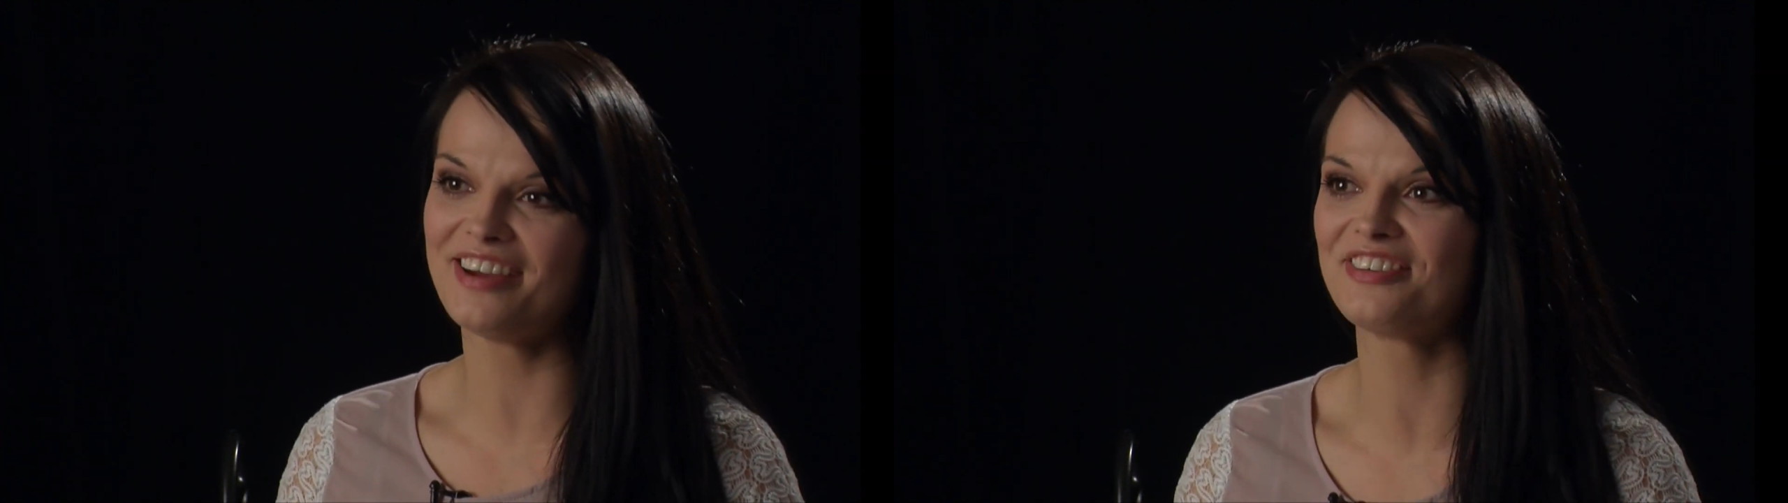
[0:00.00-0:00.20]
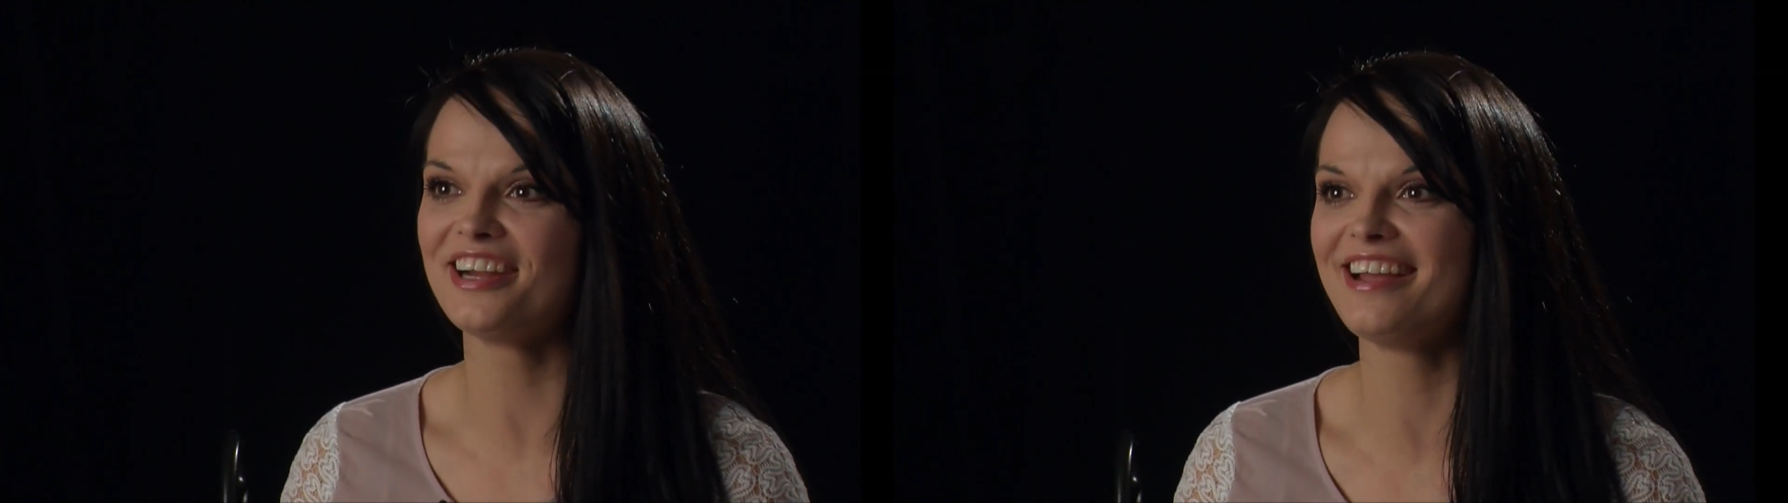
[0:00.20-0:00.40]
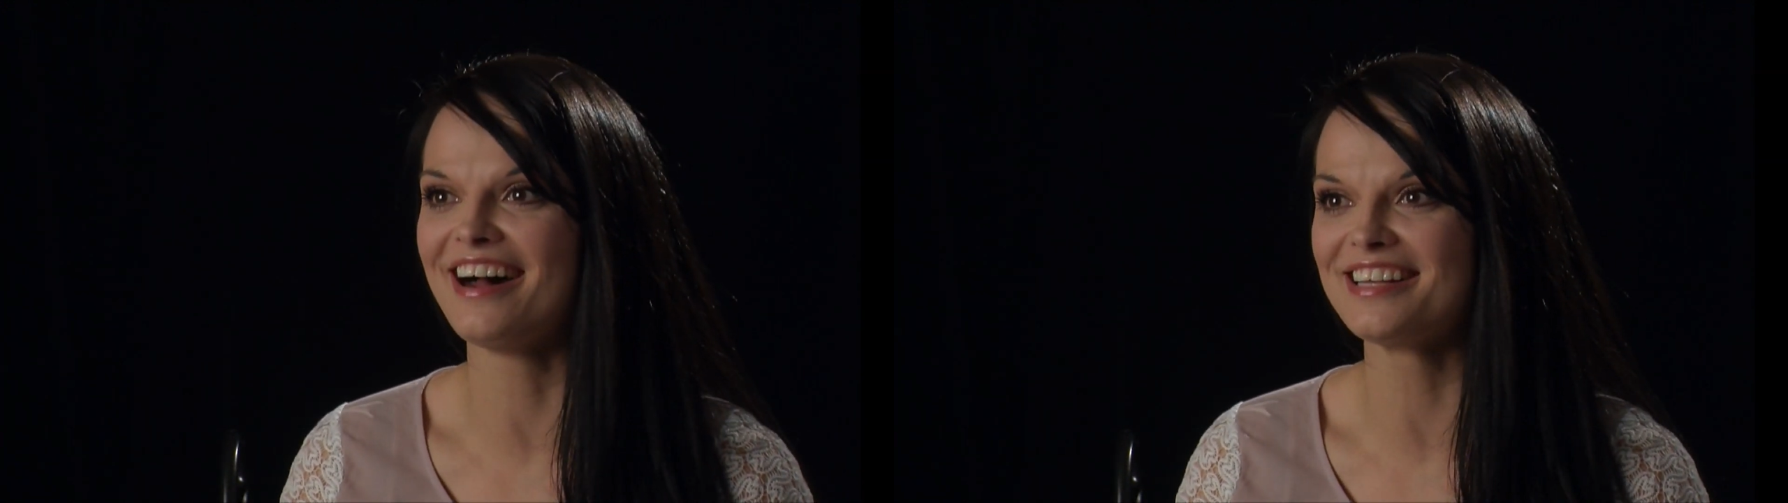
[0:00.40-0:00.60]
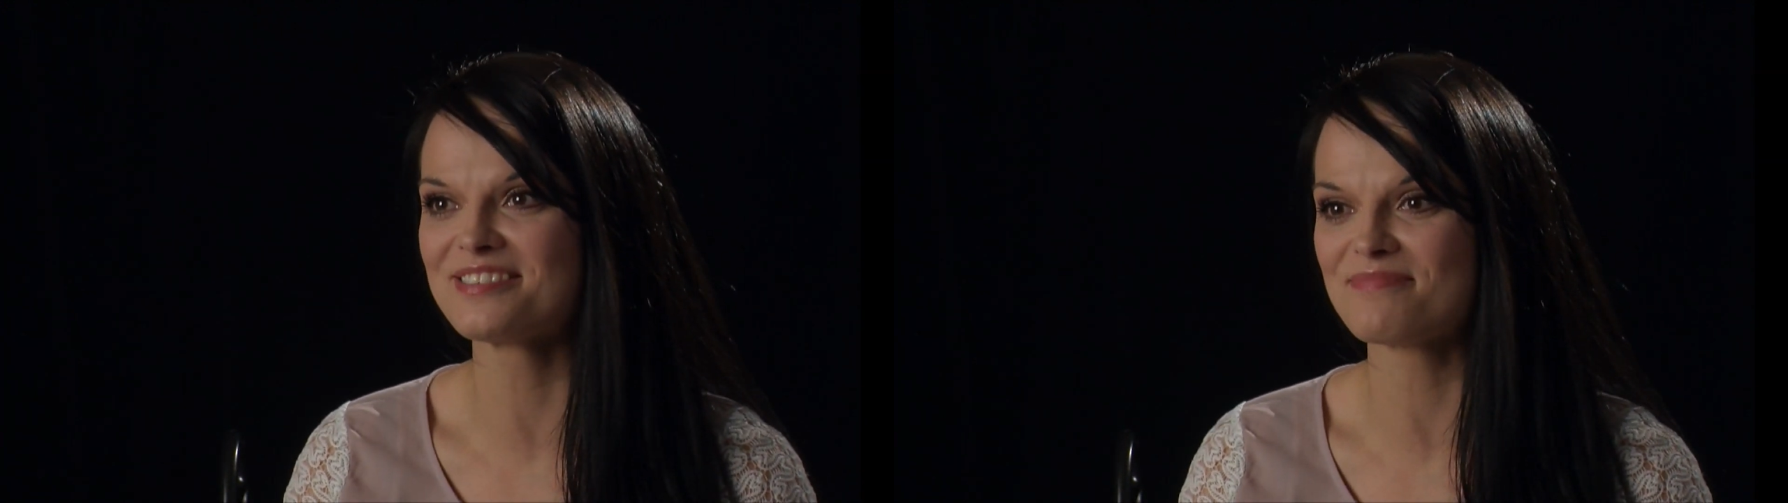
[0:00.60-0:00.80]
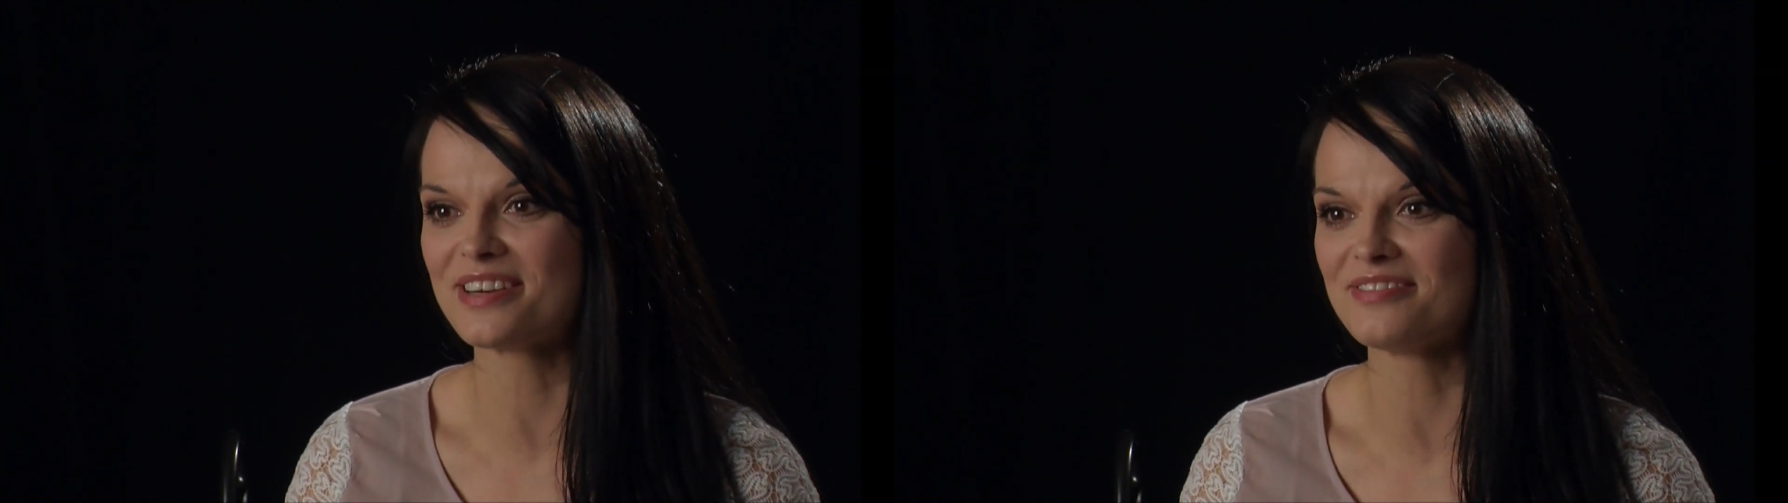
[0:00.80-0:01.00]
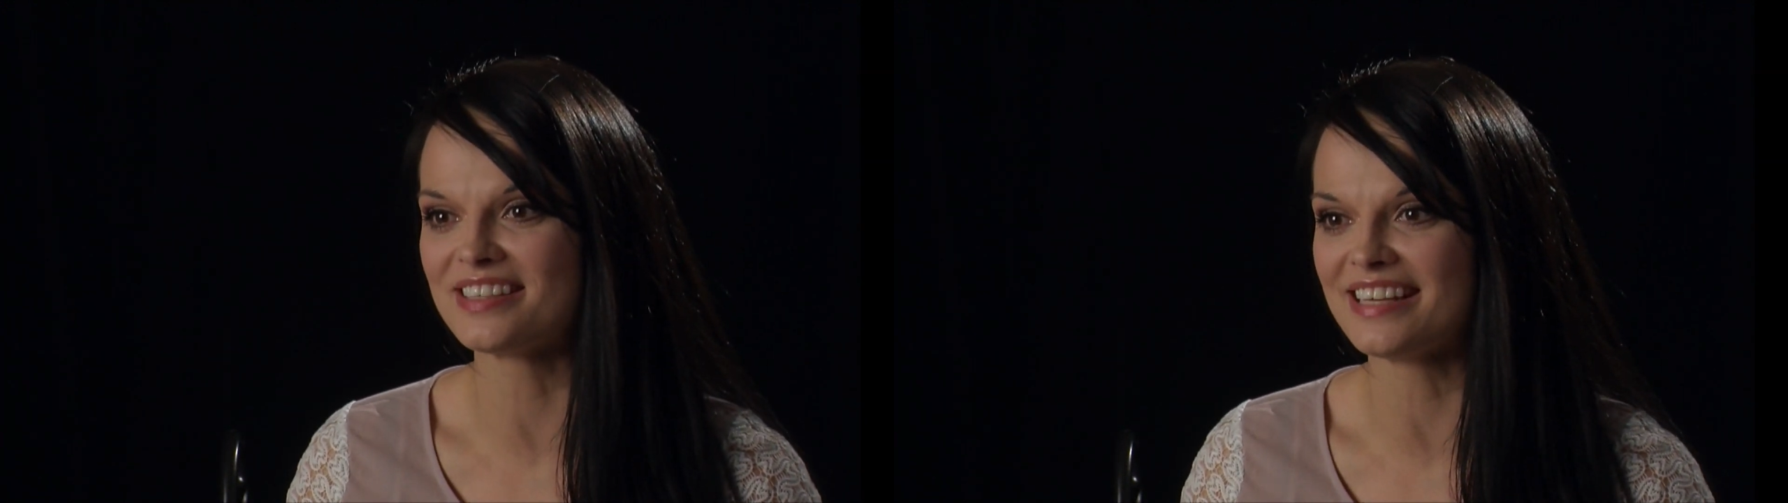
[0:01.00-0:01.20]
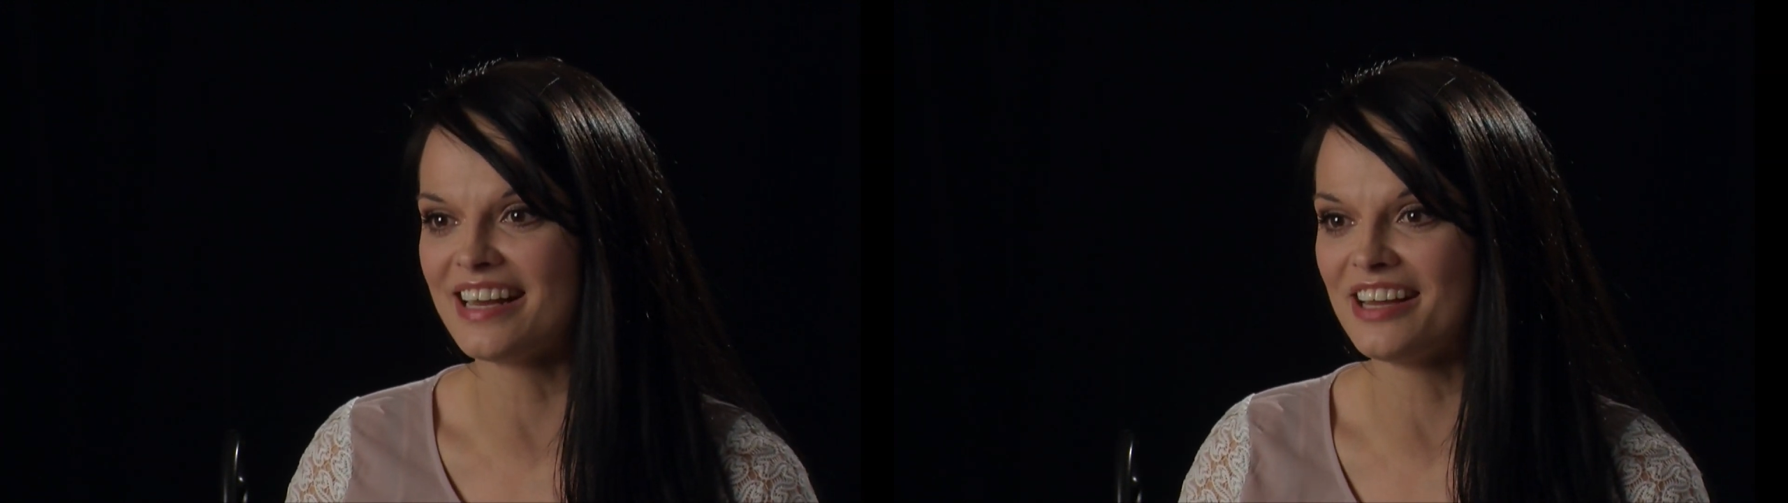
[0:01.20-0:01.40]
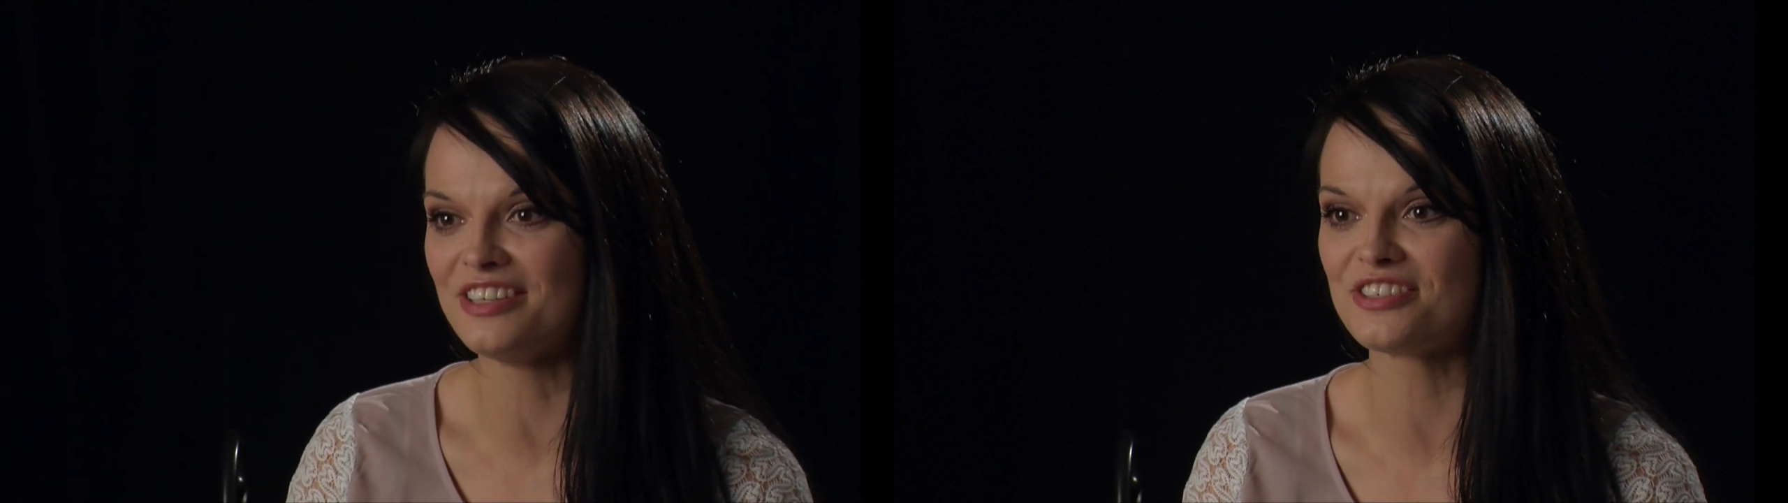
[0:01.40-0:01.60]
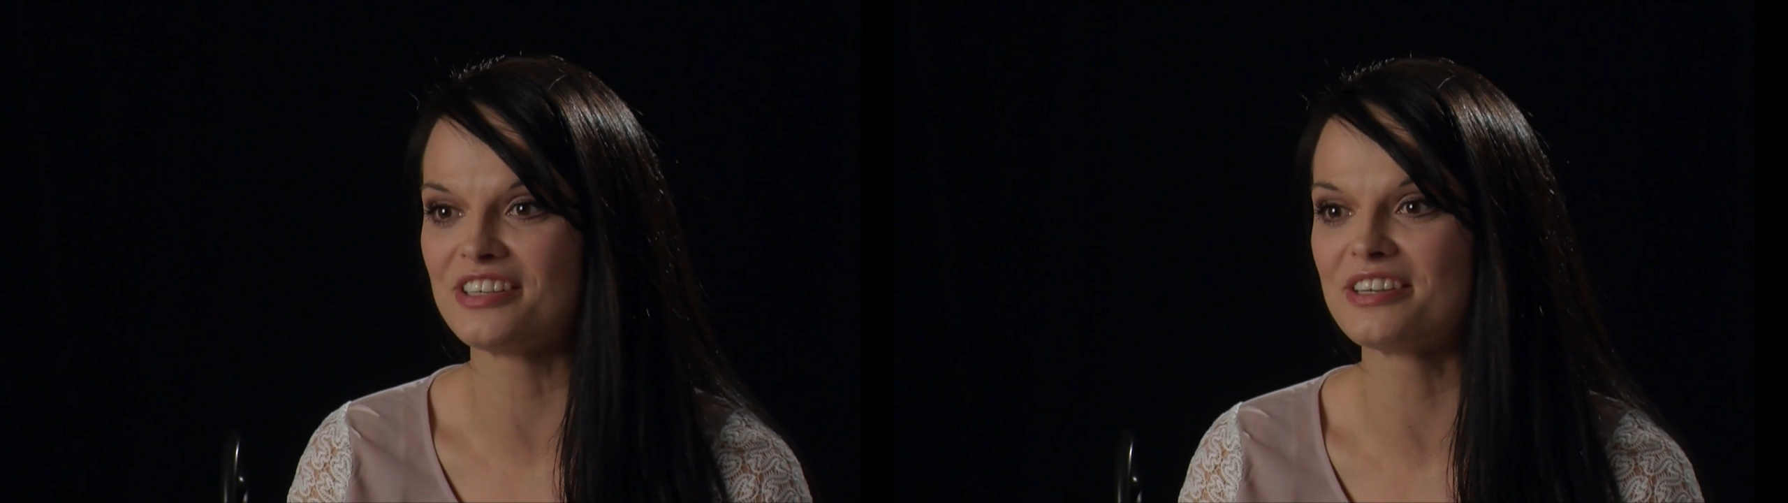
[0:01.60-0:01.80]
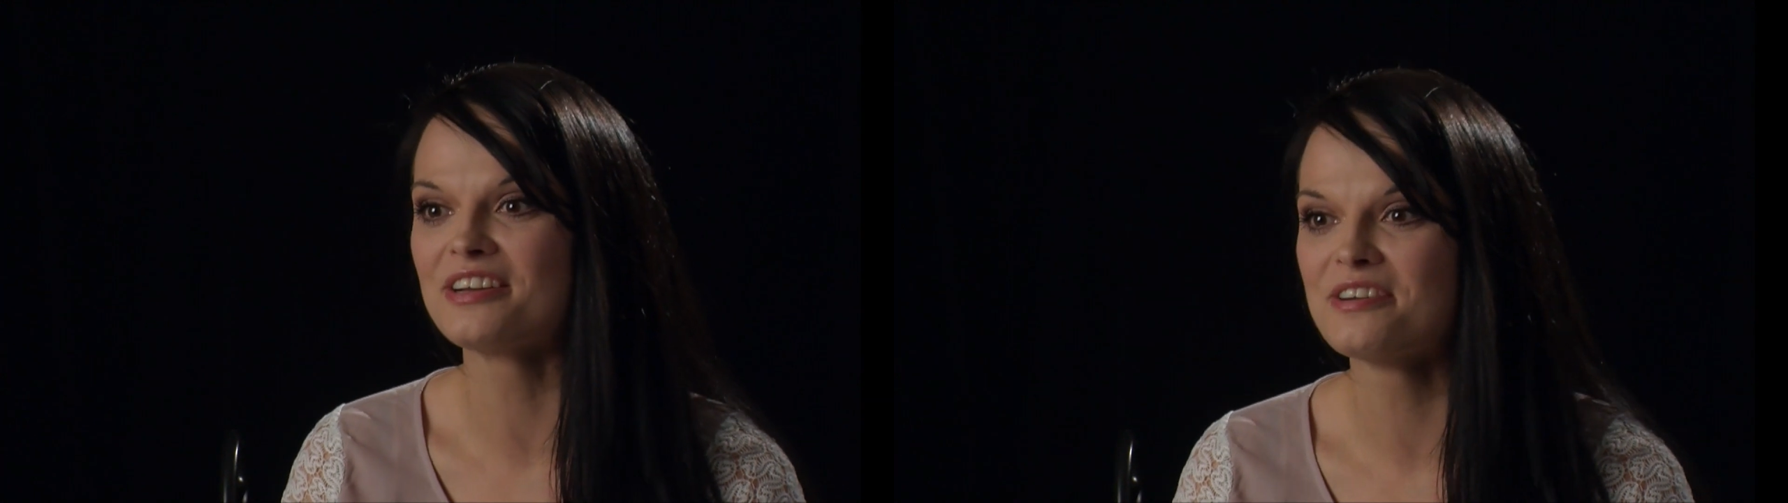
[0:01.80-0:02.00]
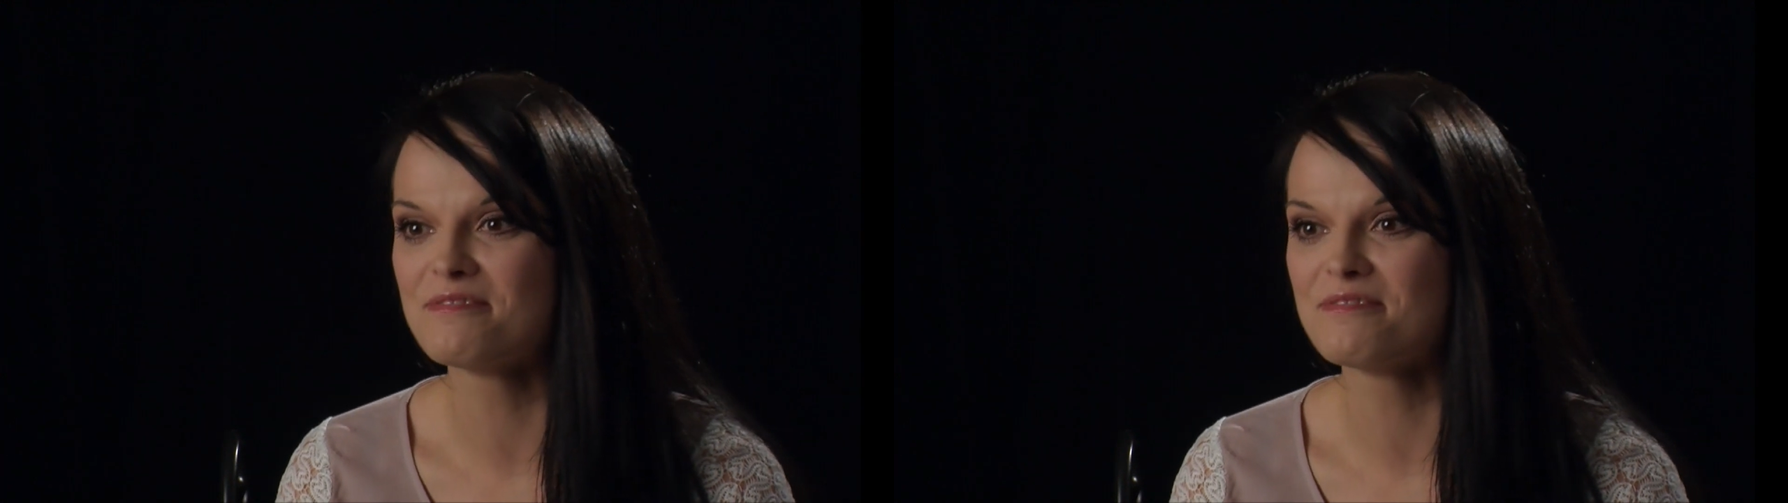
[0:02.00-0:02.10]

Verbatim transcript: every hospital within a 100